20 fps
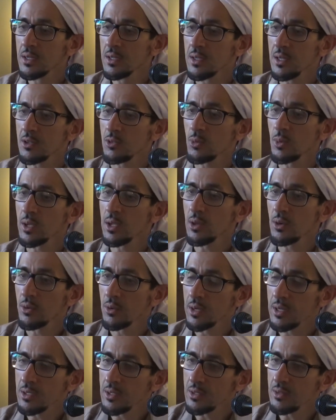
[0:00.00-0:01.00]
That's why
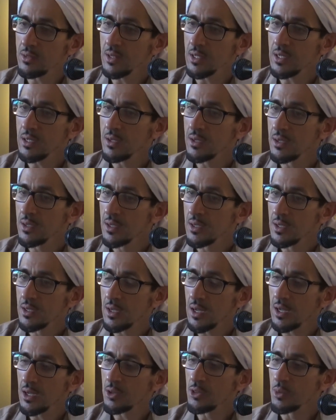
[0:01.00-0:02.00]
already the
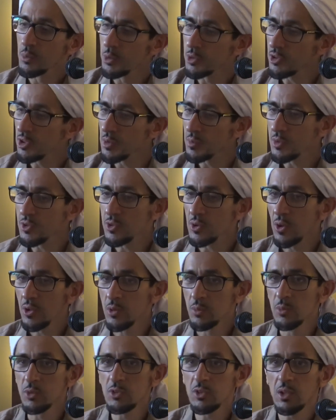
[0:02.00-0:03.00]
Muslim is
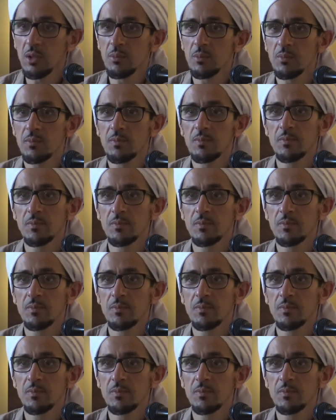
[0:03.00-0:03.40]
called Muslim.